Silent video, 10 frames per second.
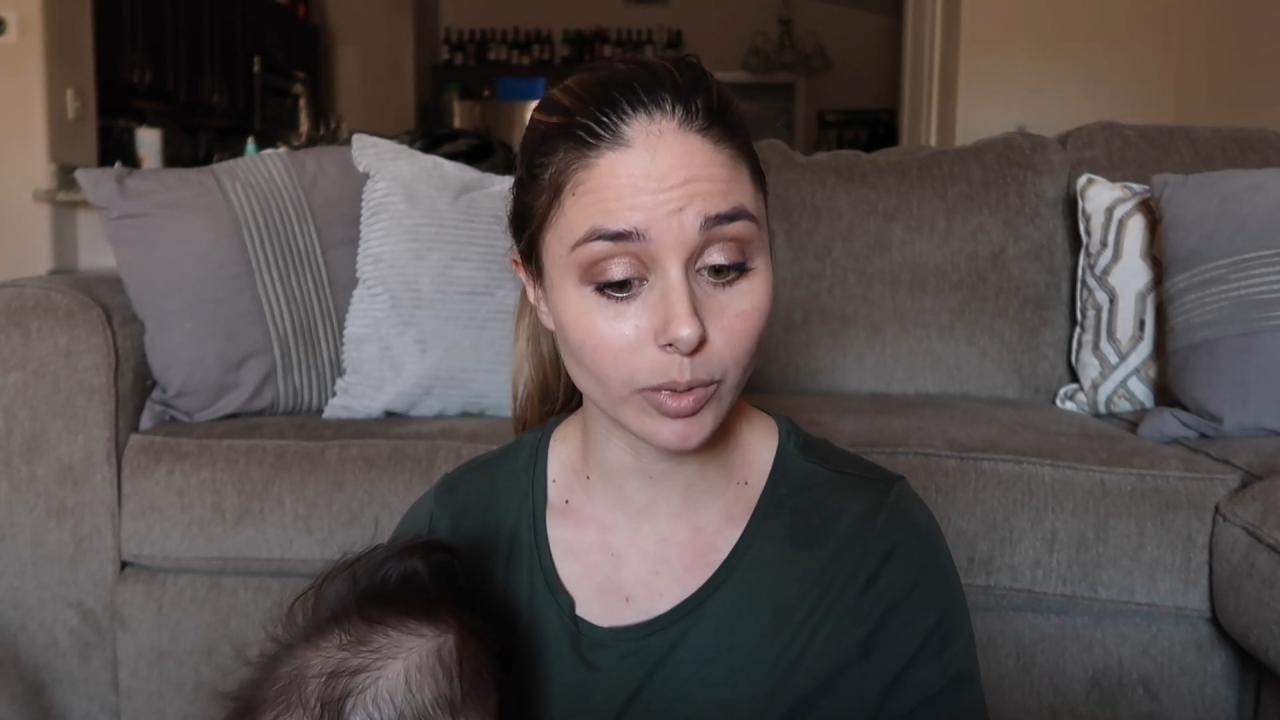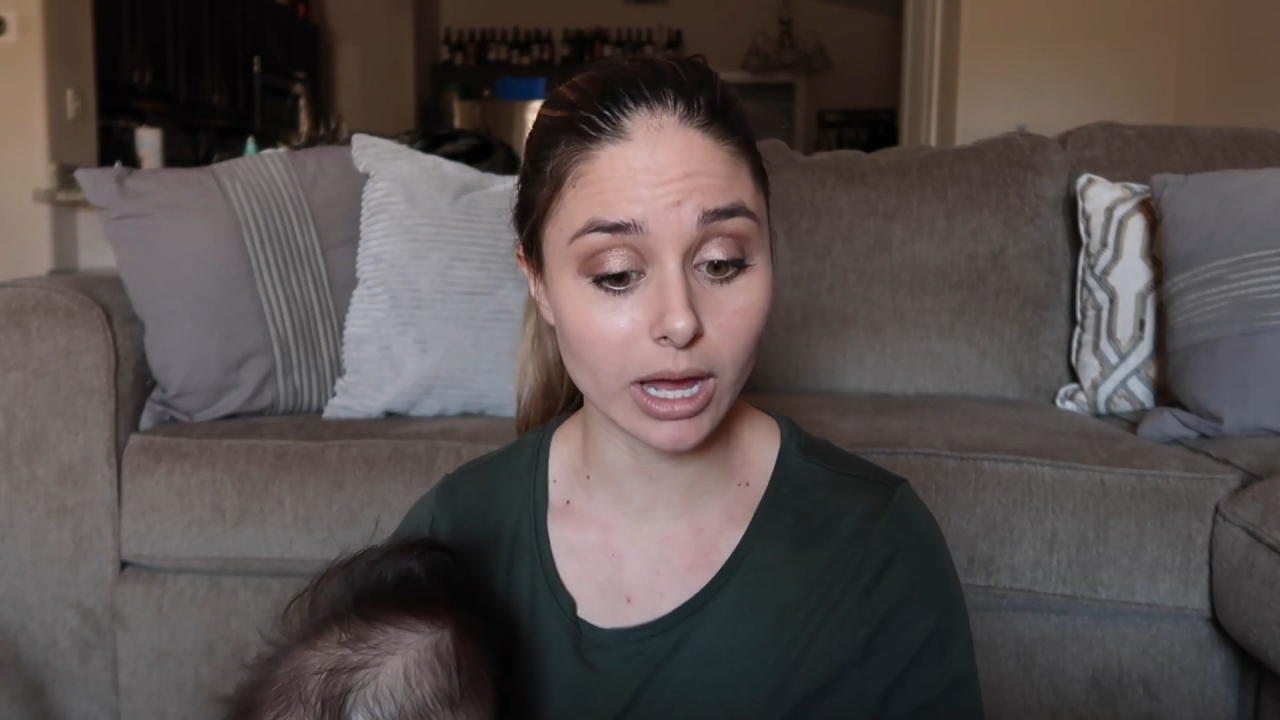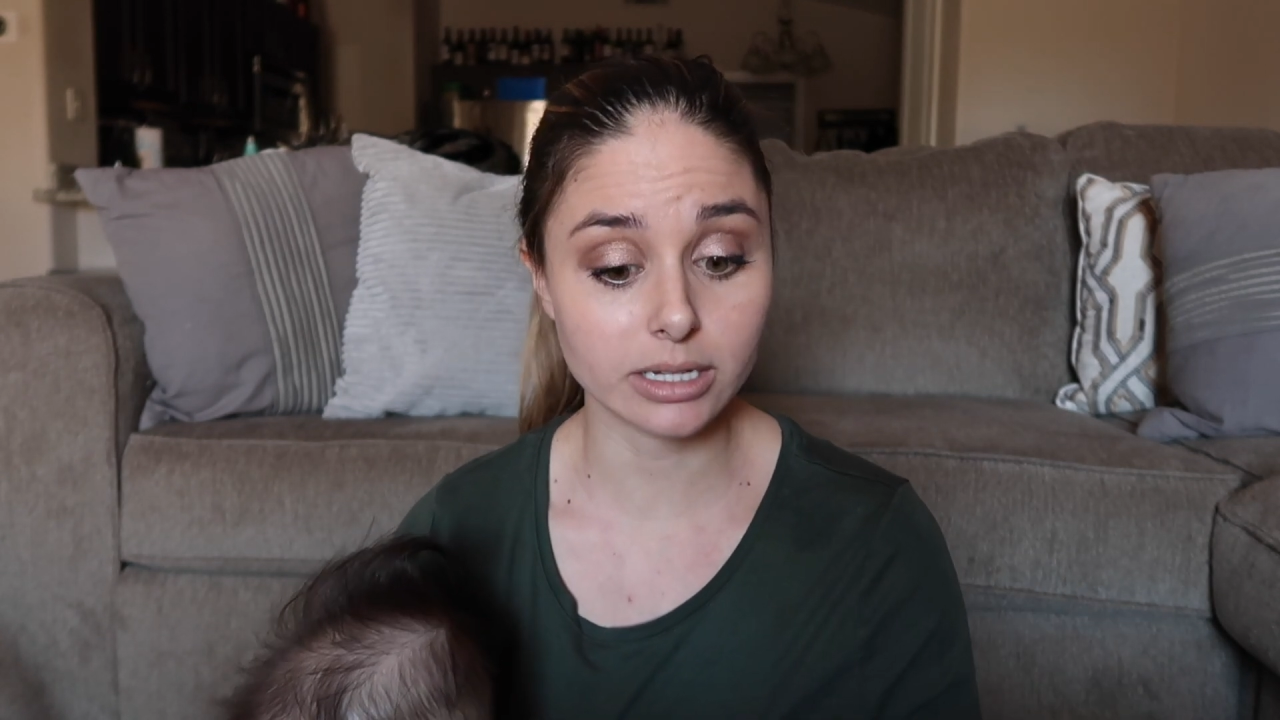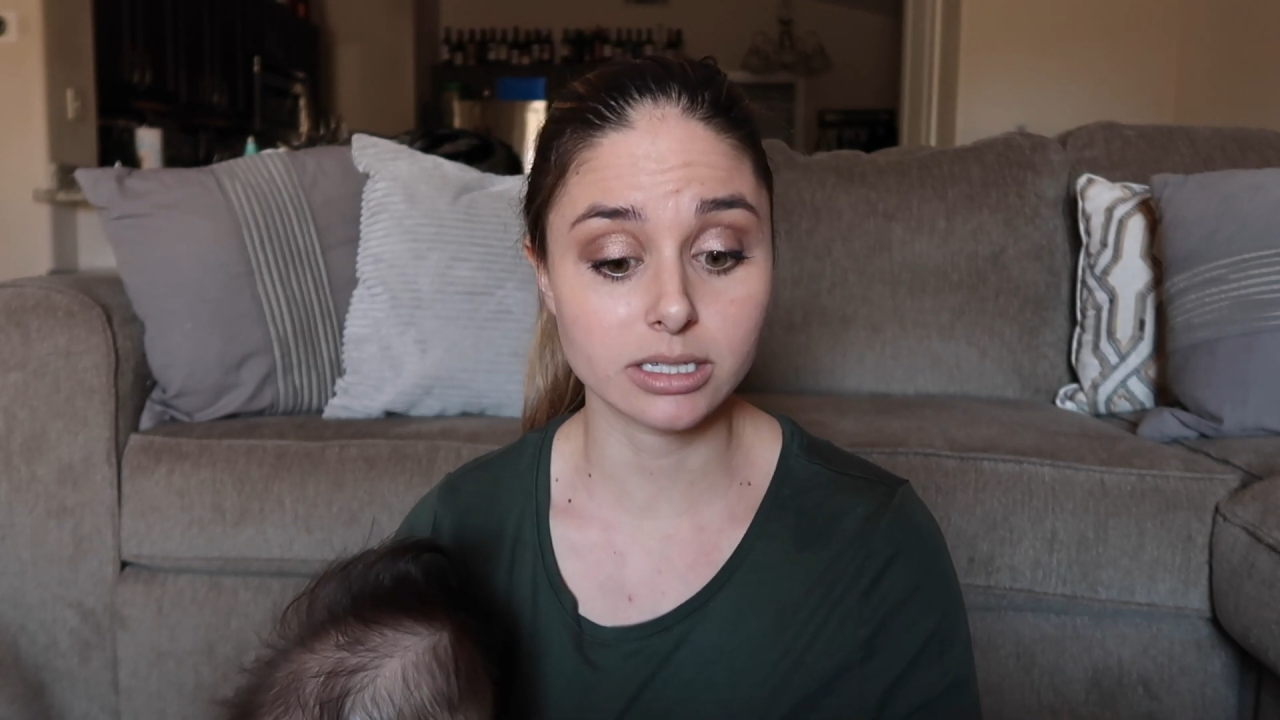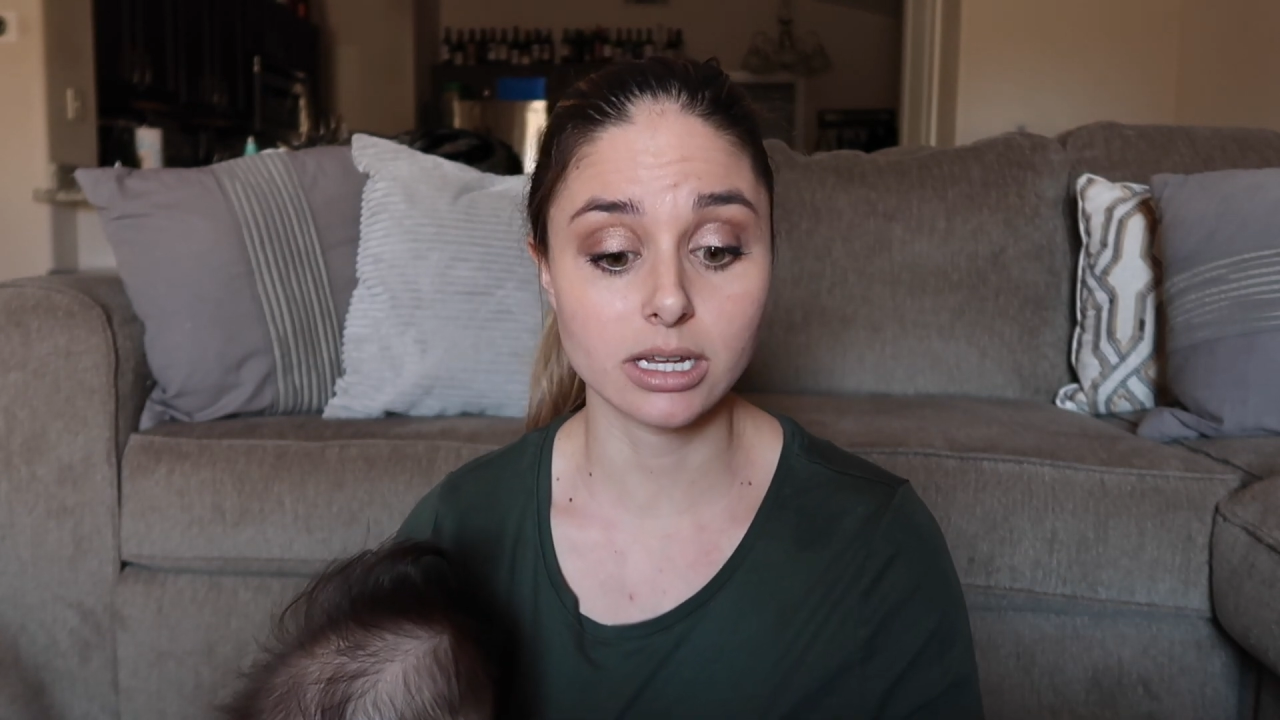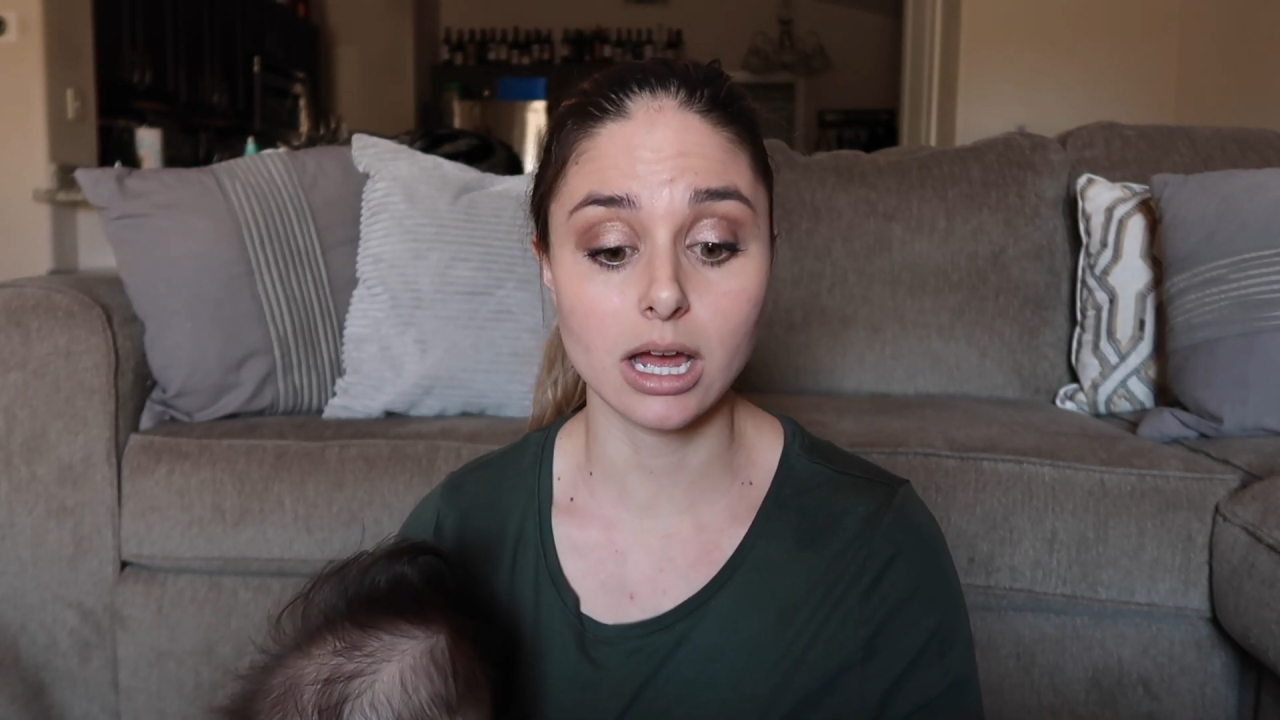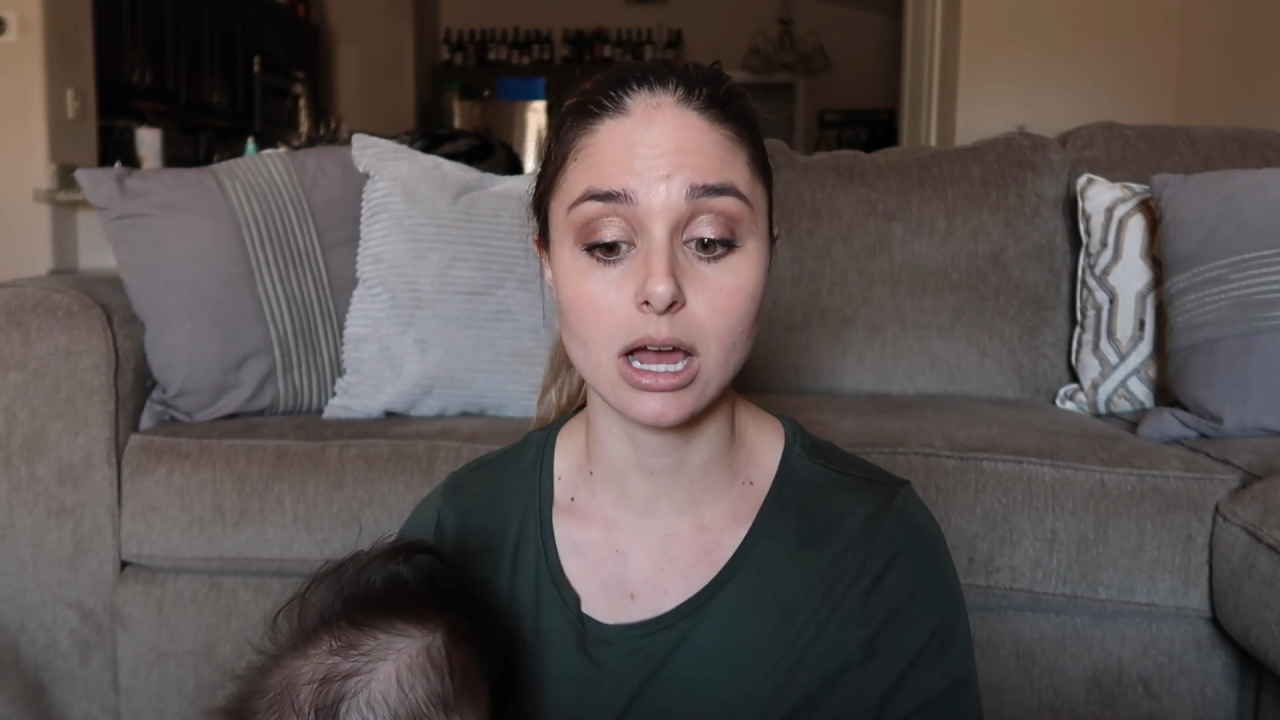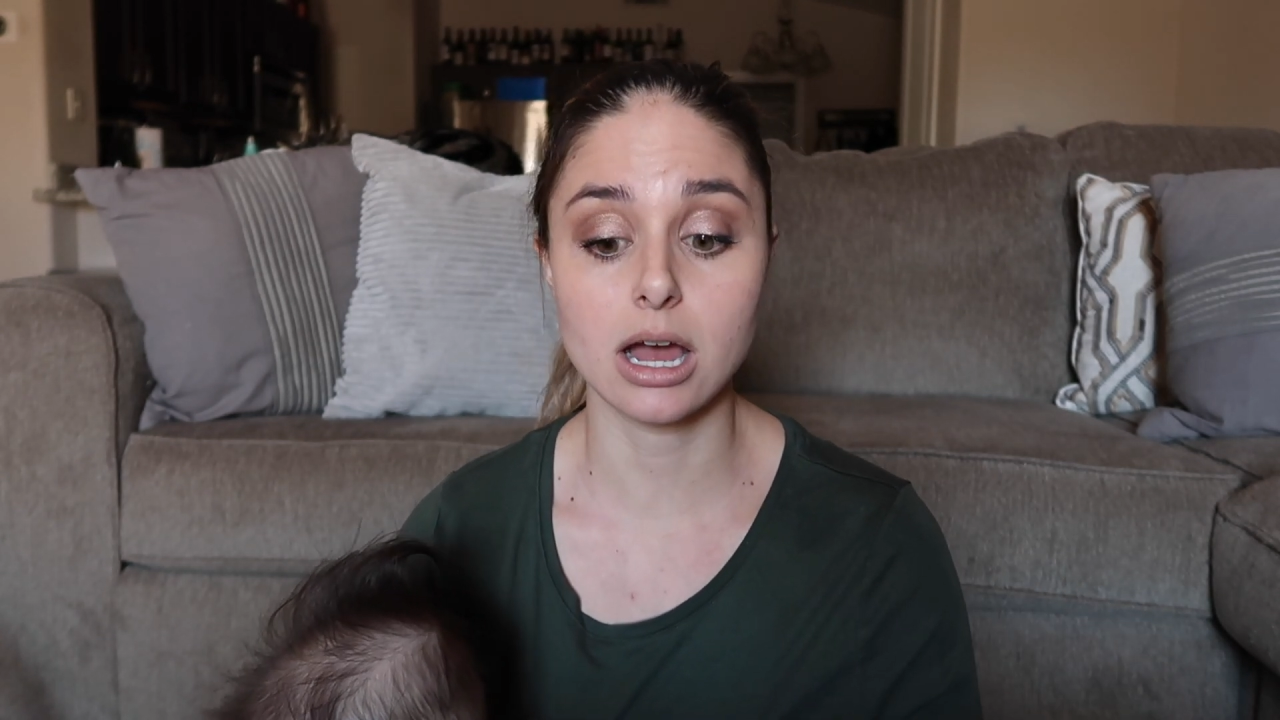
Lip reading: but